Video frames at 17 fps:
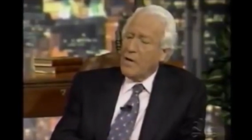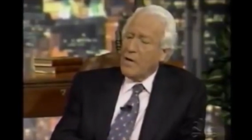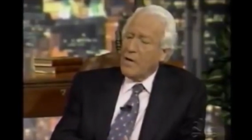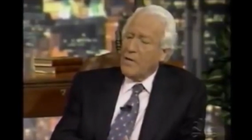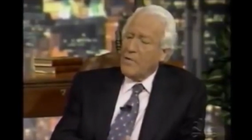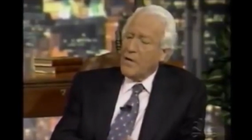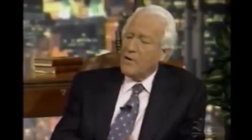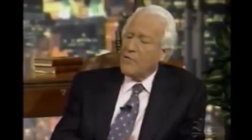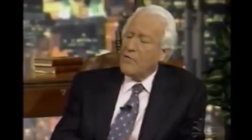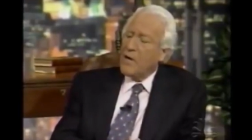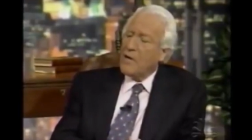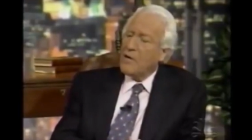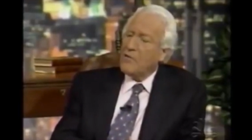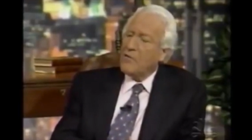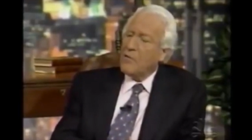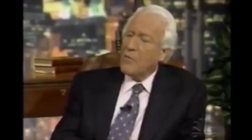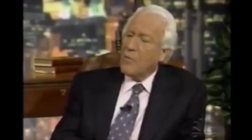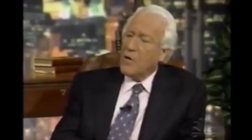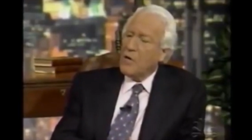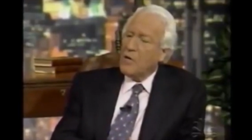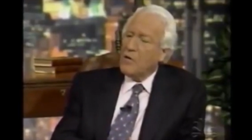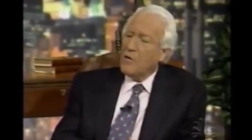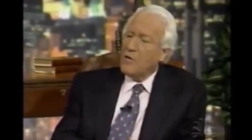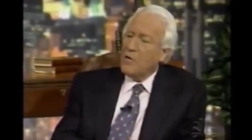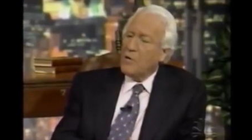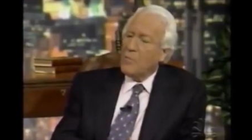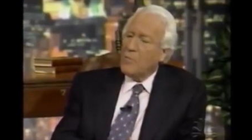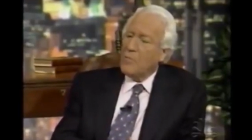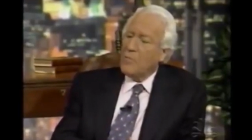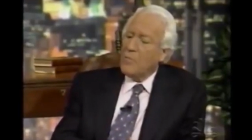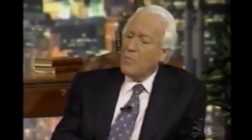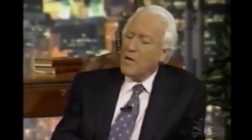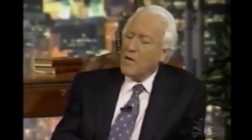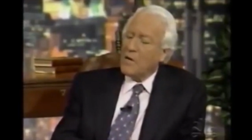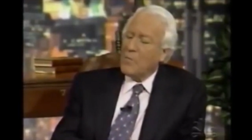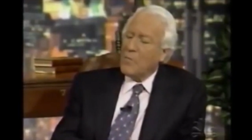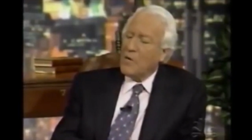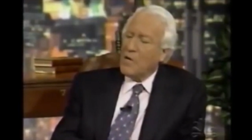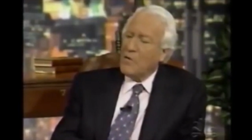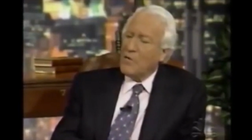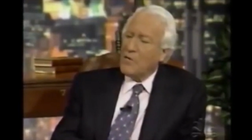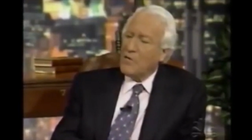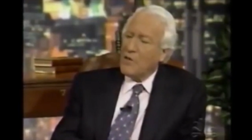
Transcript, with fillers: Have they changed the way you pick and believe in